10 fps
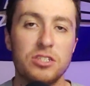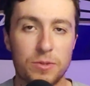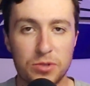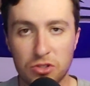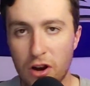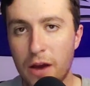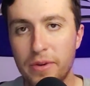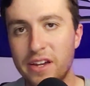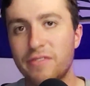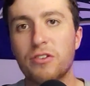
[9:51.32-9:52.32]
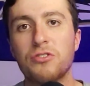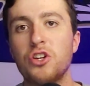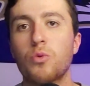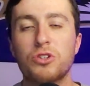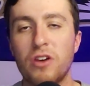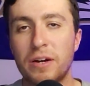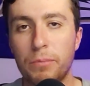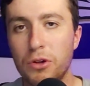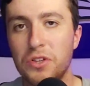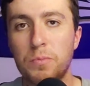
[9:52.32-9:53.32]
Subscribe if you're new. We're trying to
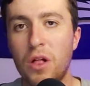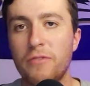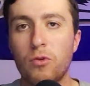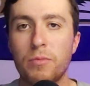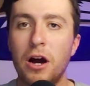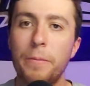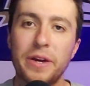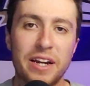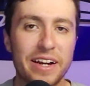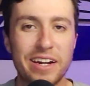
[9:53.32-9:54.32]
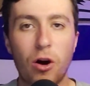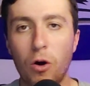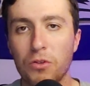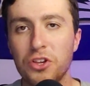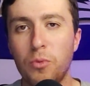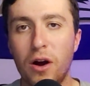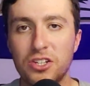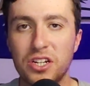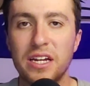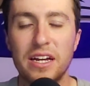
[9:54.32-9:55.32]
blow this platform up, and I need all of you
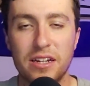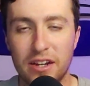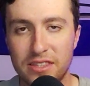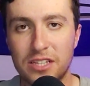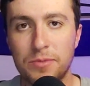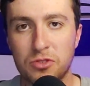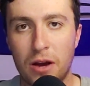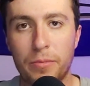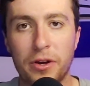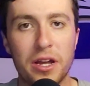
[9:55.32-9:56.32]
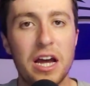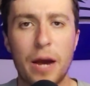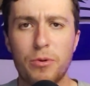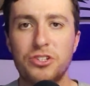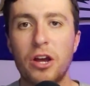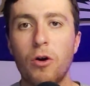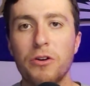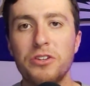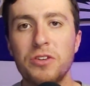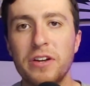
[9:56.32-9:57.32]
watching to hit that subscribe button. I appreciate all
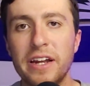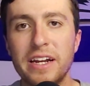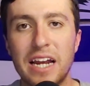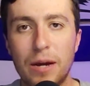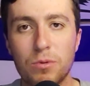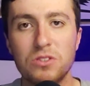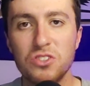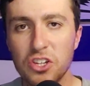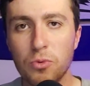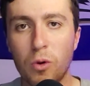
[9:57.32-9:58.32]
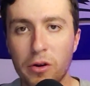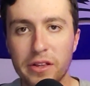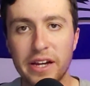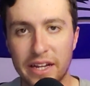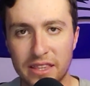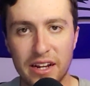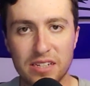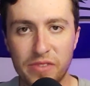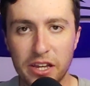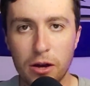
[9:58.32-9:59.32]
of you tuning in, and I will see you all in the
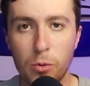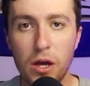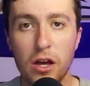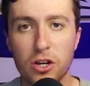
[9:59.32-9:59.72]
next video.